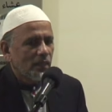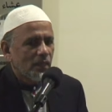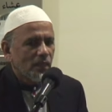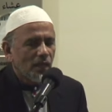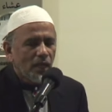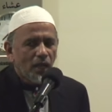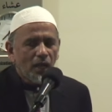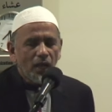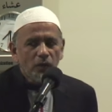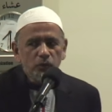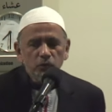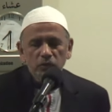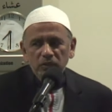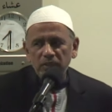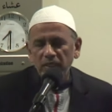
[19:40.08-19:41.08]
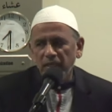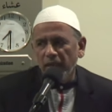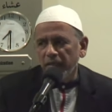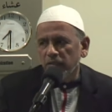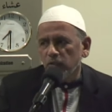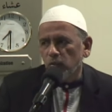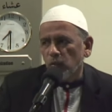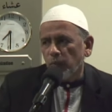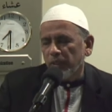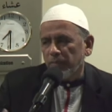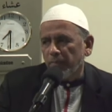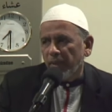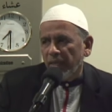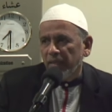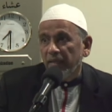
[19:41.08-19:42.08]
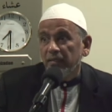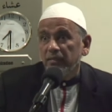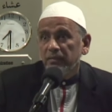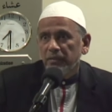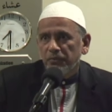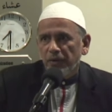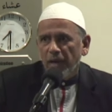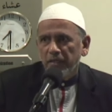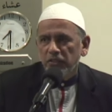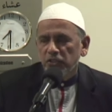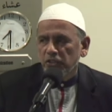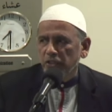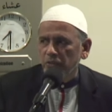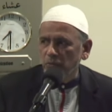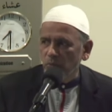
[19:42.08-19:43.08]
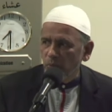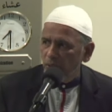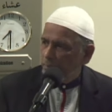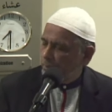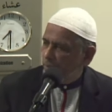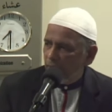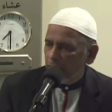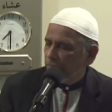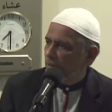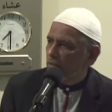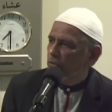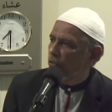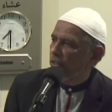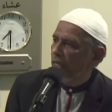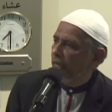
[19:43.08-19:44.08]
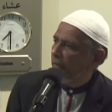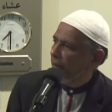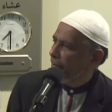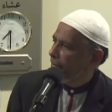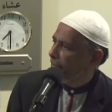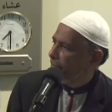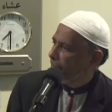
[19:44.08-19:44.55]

How did I do with my interaction with people today?